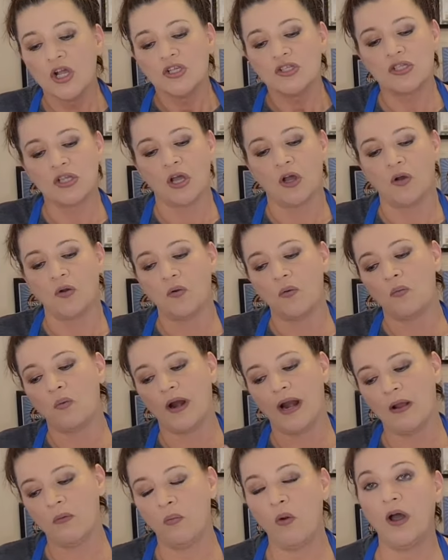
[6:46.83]
So
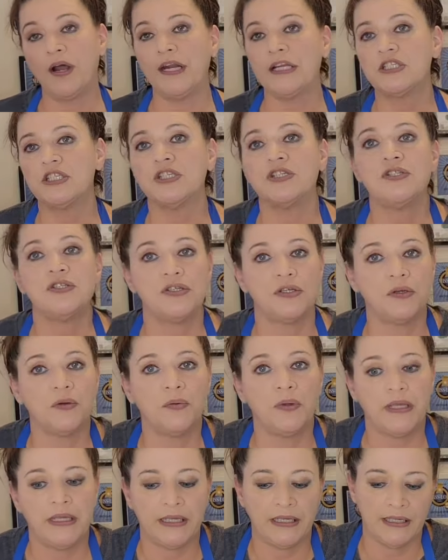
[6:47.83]
what I wanted to
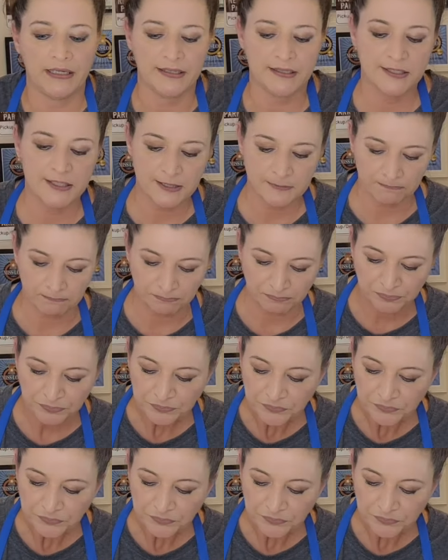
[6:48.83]
do is